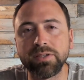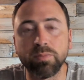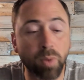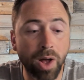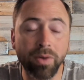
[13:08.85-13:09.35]

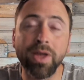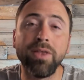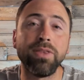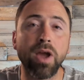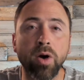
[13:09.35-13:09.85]
Well,
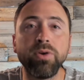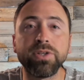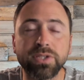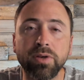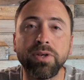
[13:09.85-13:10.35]
the owner
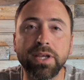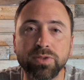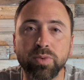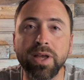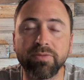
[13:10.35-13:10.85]
still needs
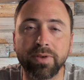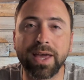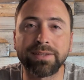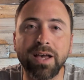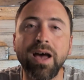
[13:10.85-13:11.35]
rent for that
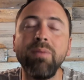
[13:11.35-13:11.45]
time,